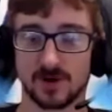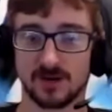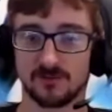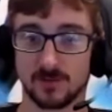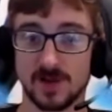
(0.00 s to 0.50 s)

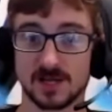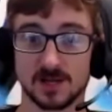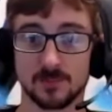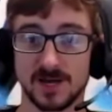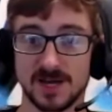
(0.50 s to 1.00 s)
from like a
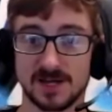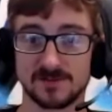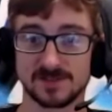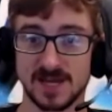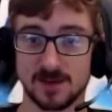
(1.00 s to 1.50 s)

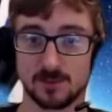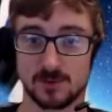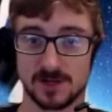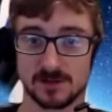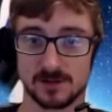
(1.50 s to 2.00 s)
competitive
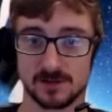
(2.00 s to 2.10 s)
standpoint?